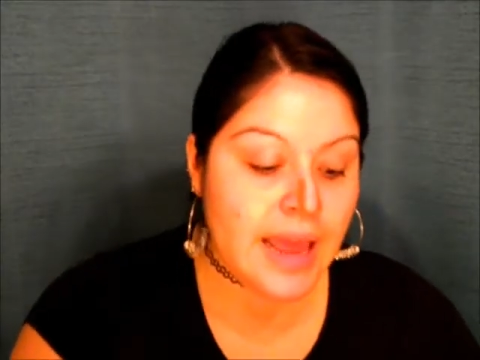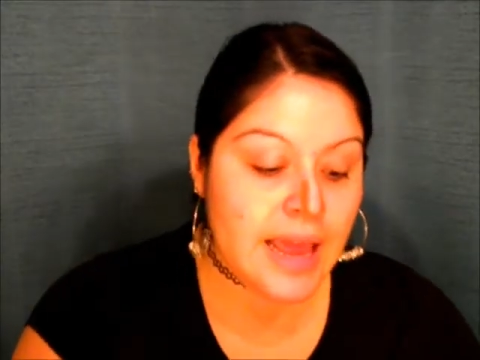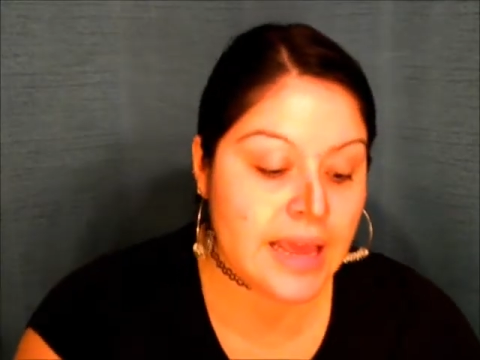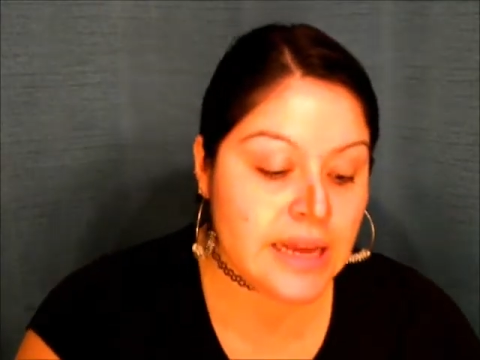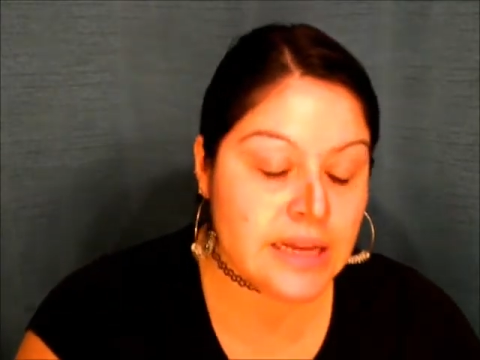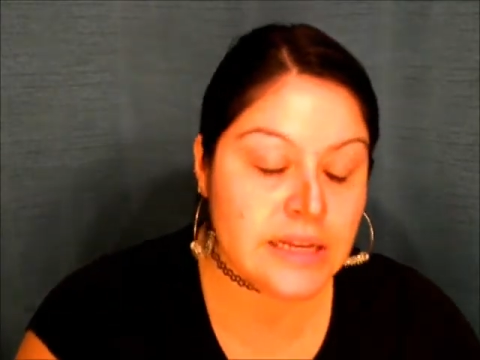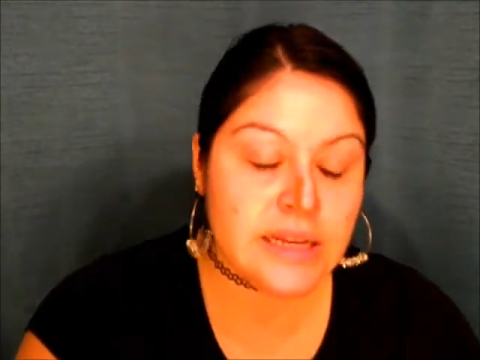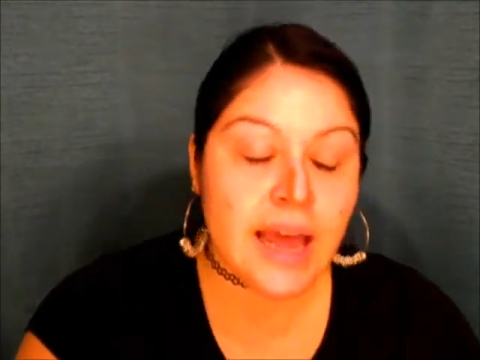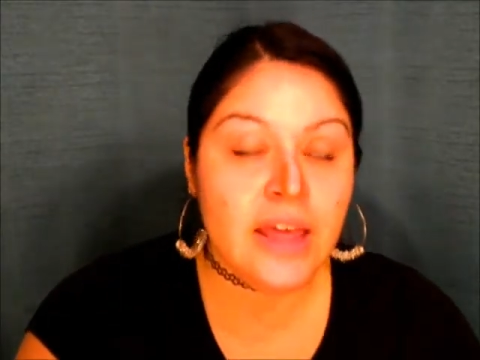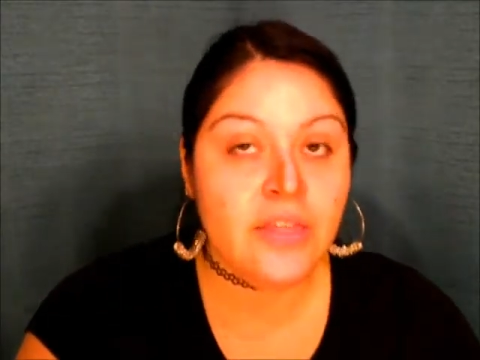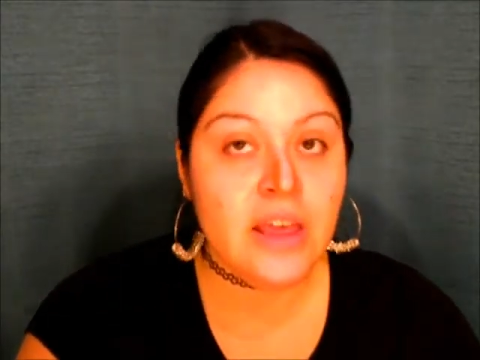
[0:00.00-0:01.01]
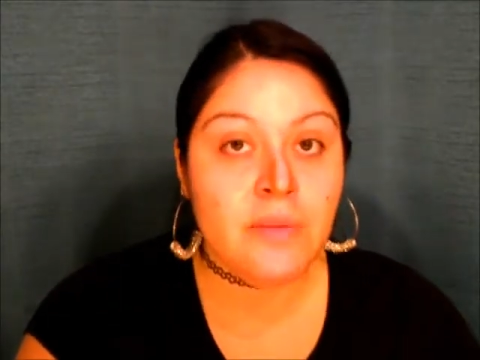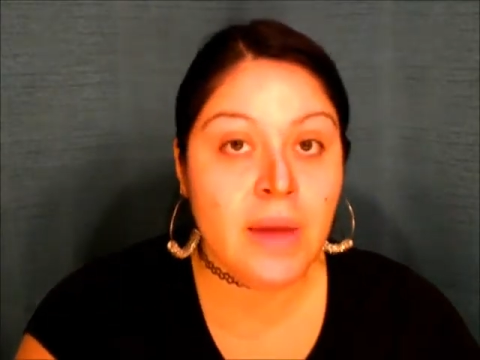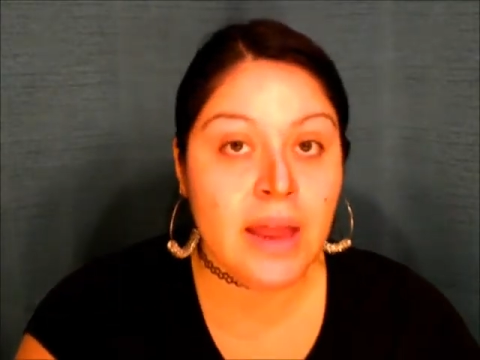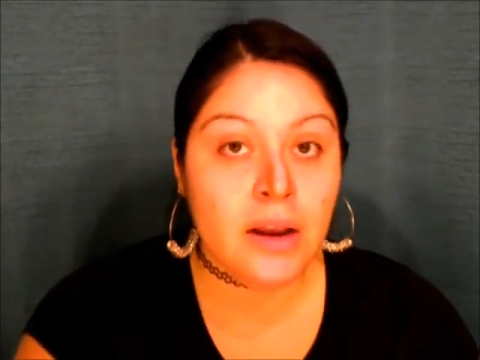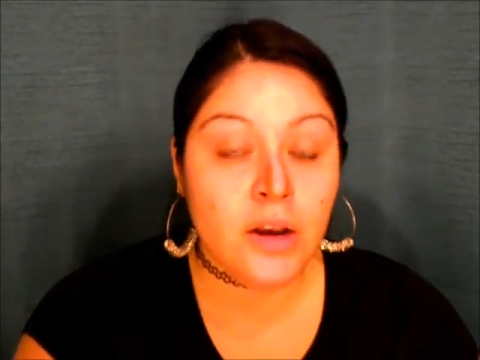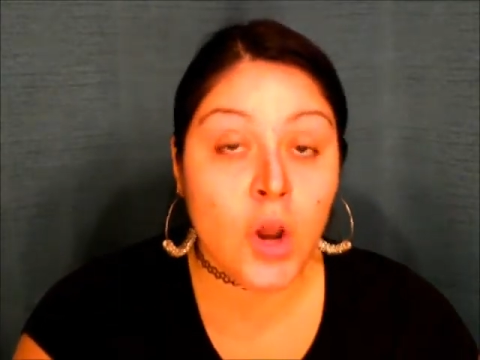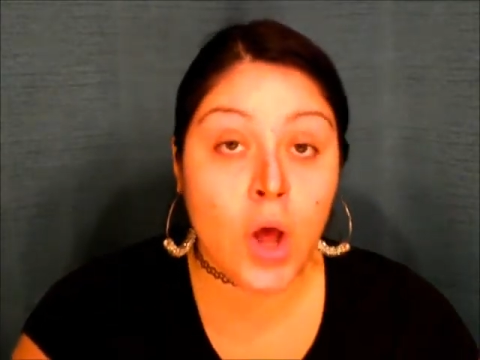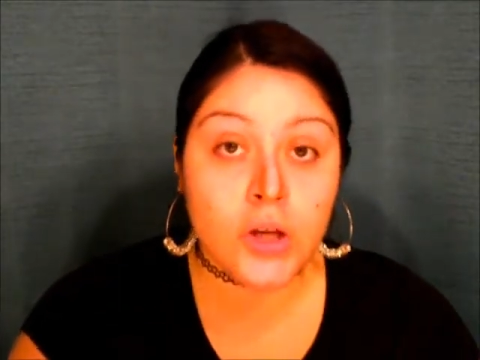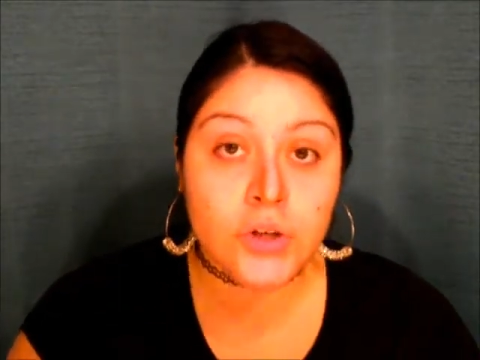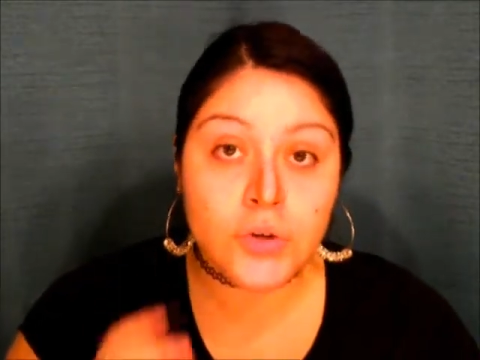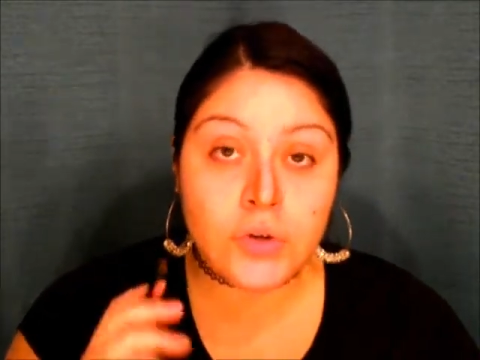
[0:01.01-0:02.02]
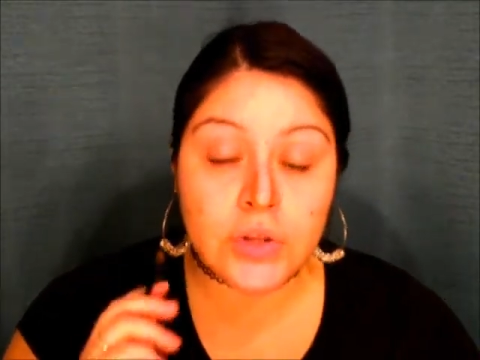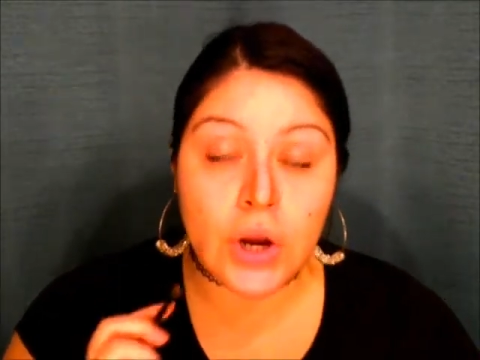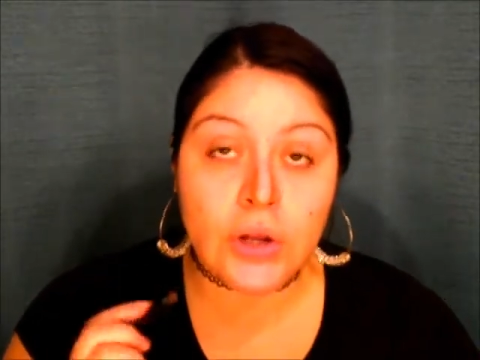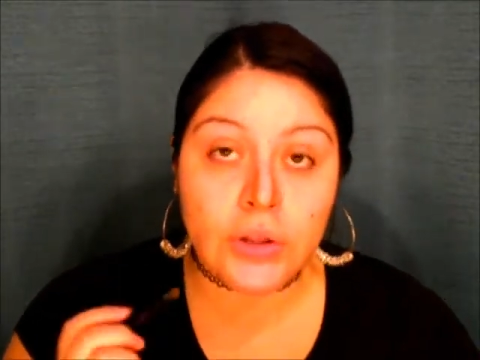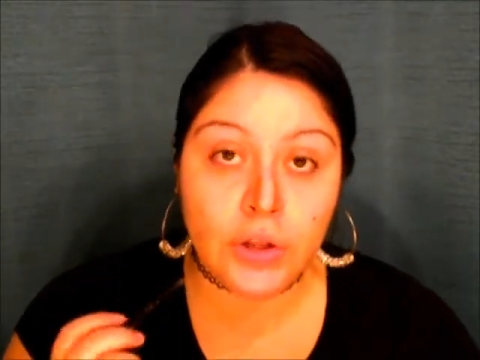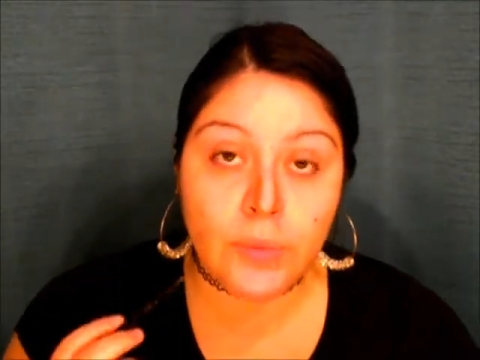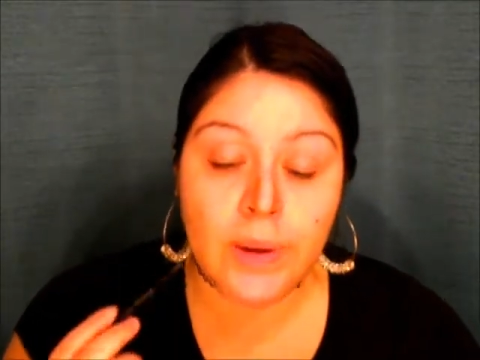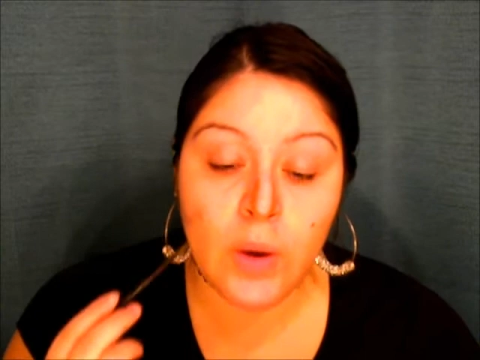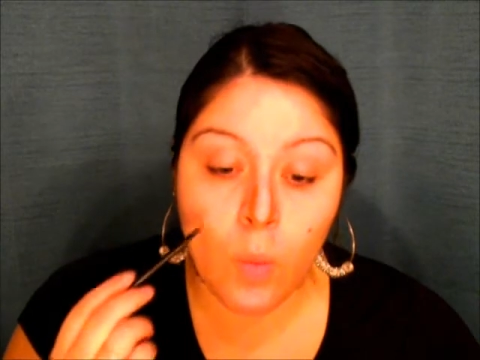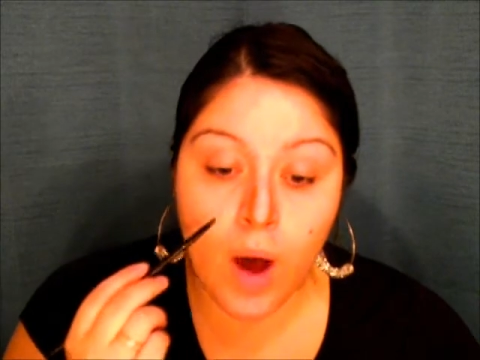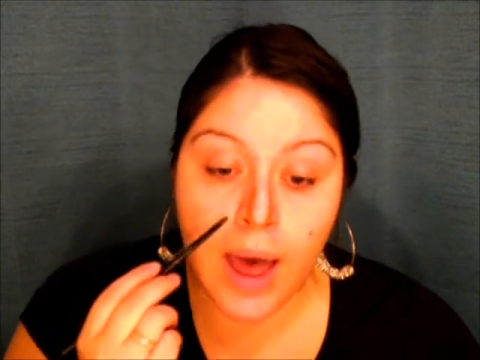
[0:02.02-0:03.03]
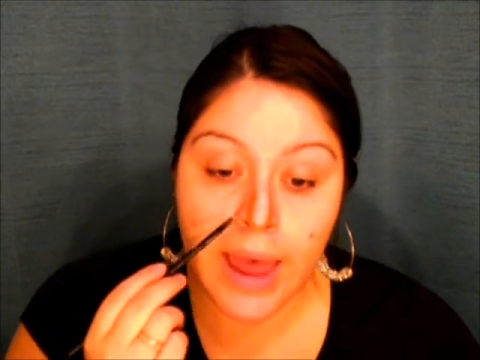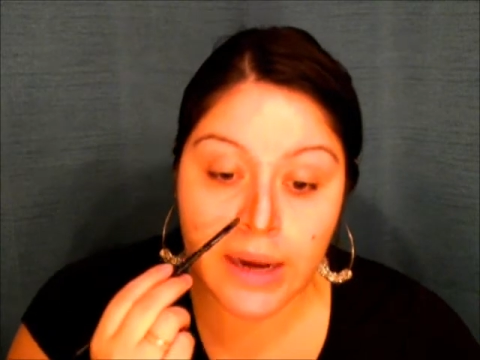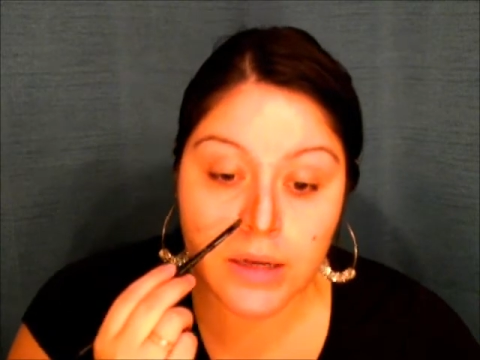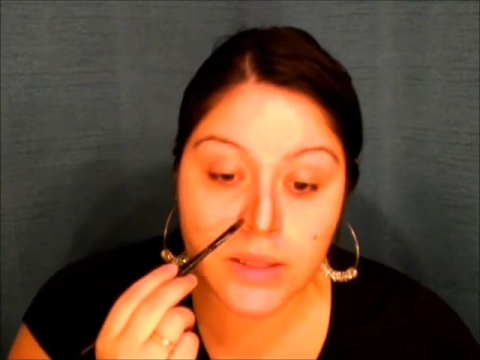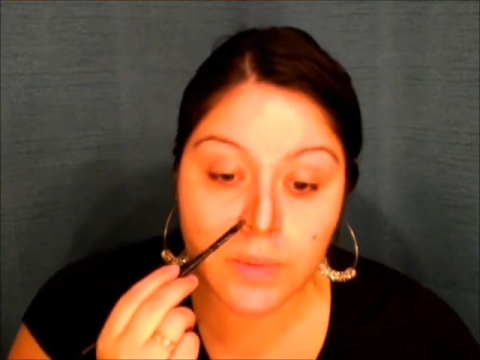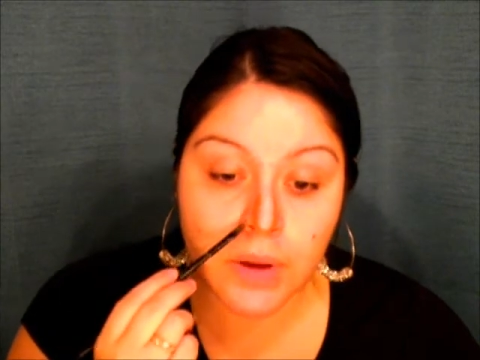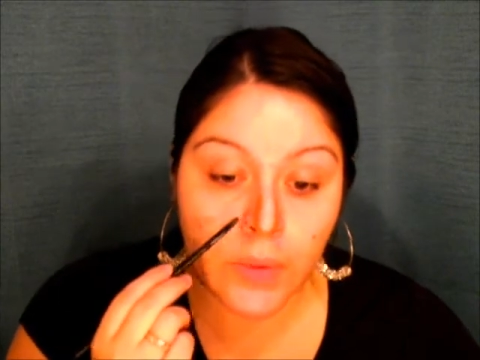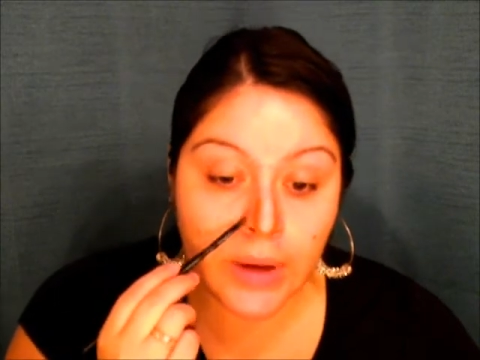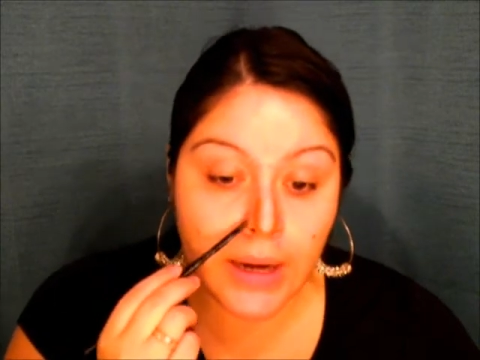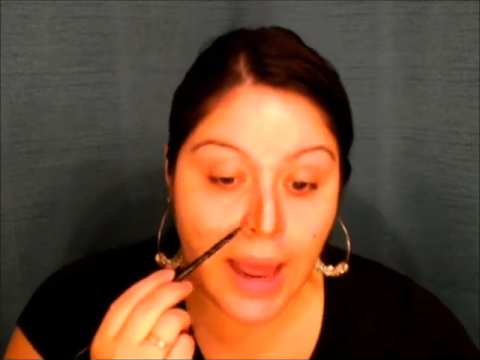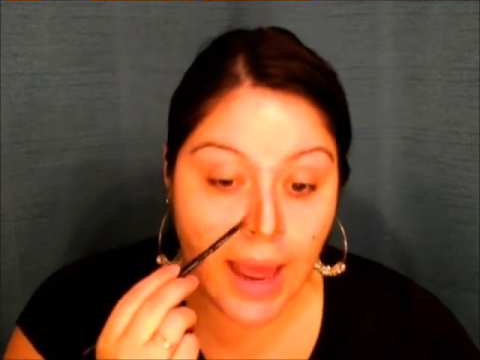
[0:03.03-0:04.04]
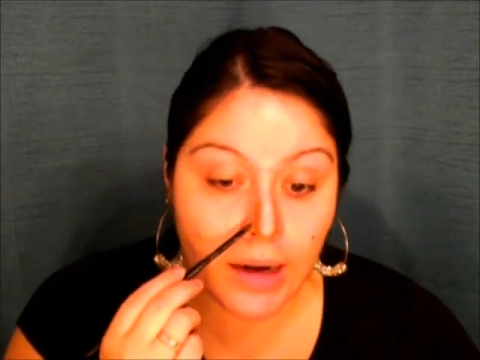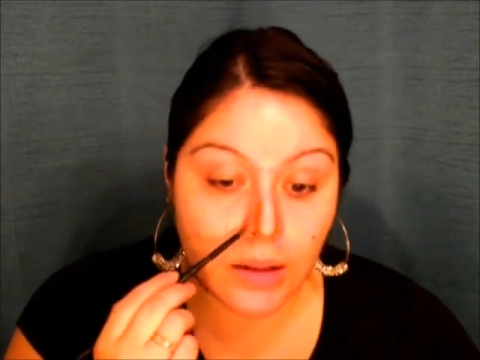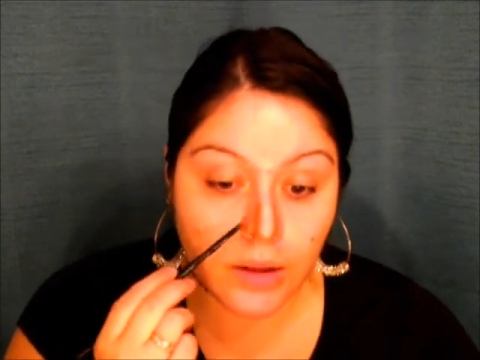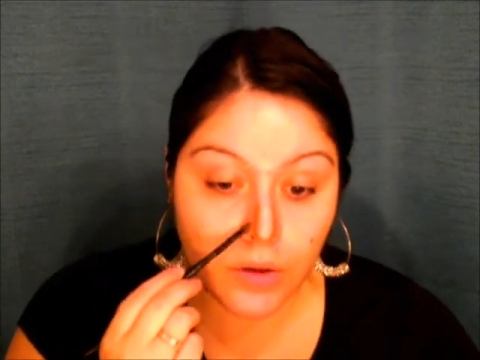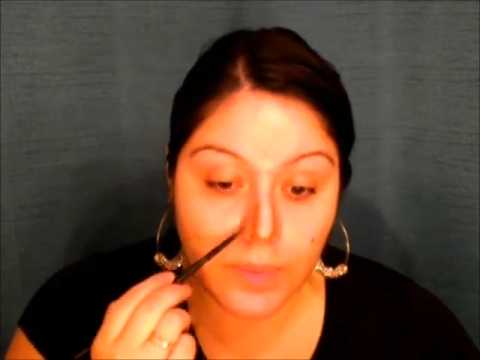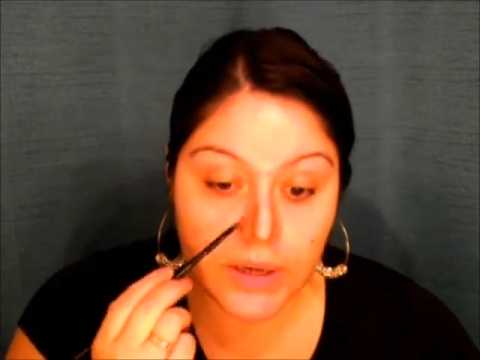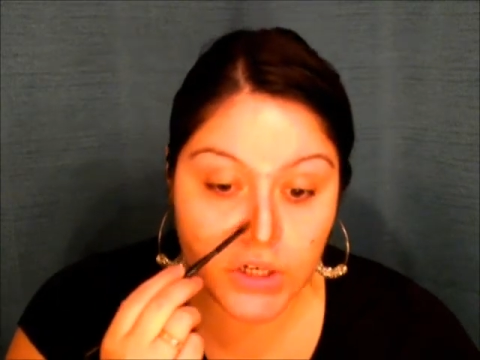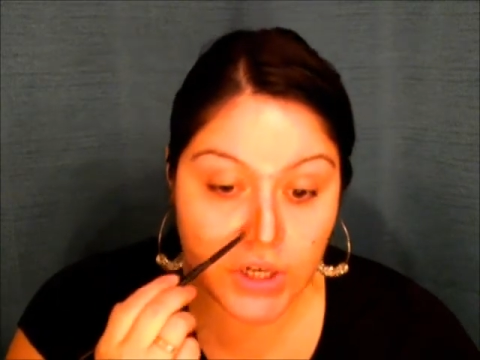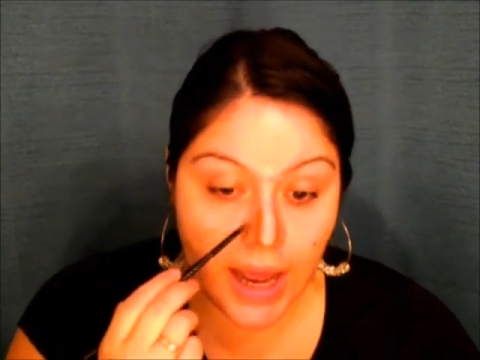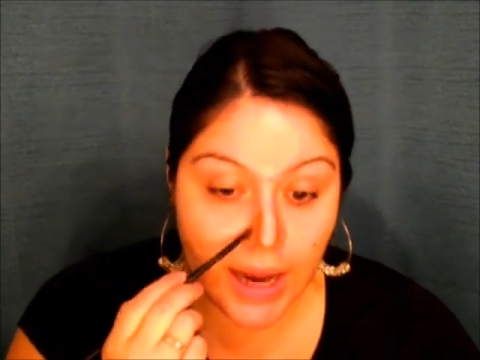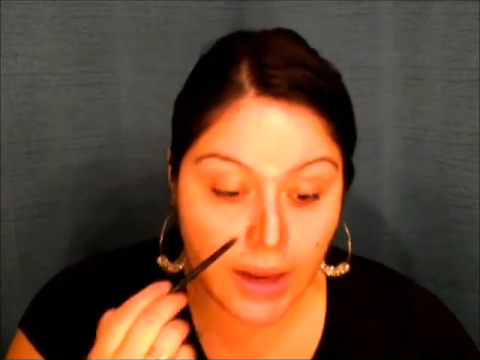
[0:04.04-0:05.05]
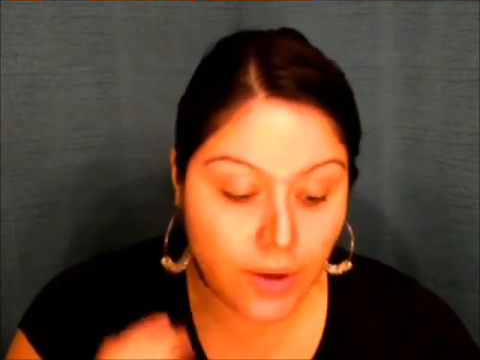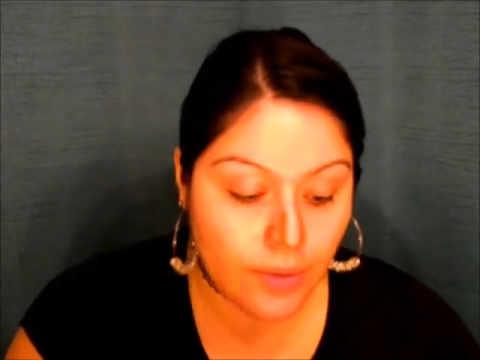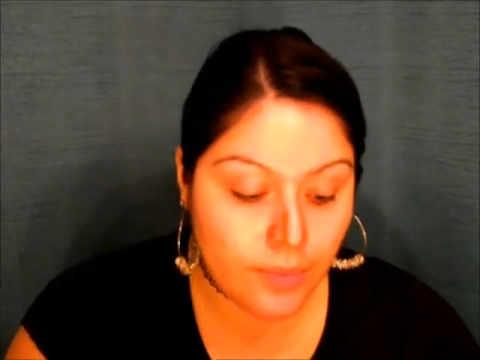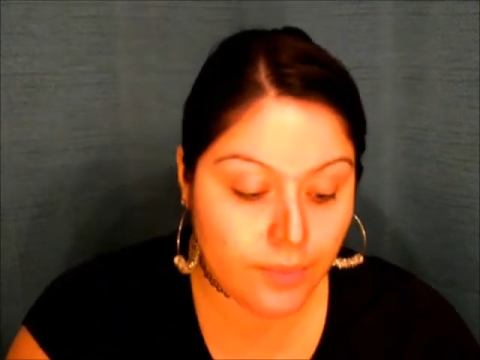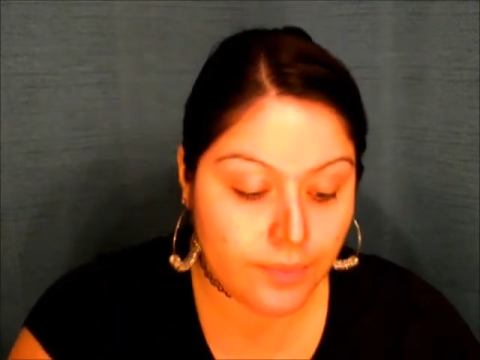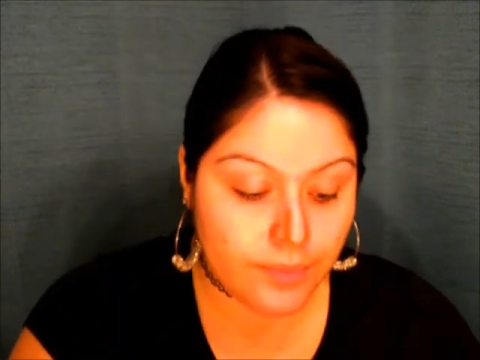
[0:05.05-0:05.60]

And I think my nostrils are a little bit wide, so I'm going to add a little bit of shadow